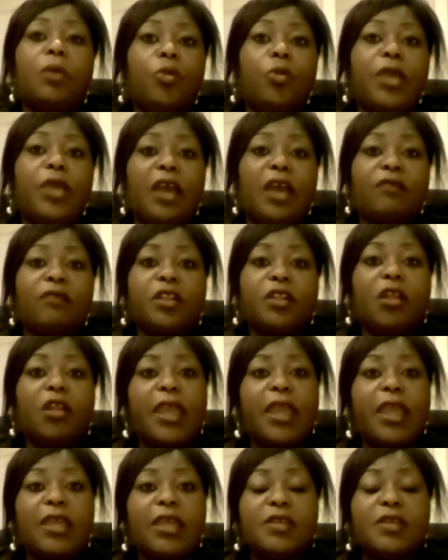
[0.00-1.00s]
We have
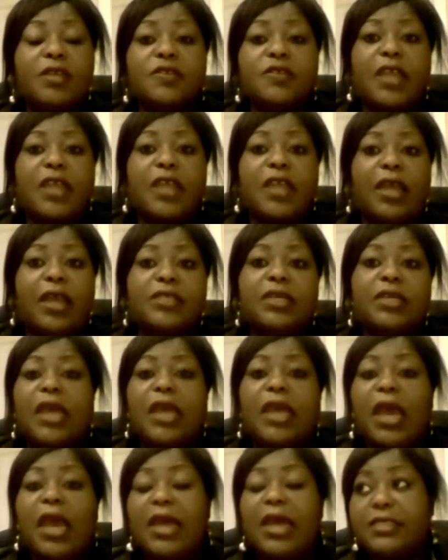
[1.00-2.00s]
clients that
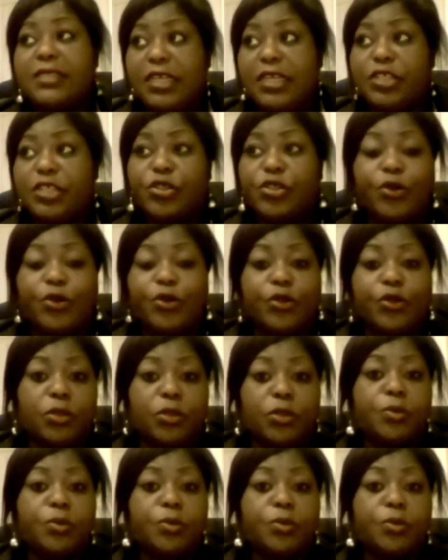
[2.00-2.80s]
has an external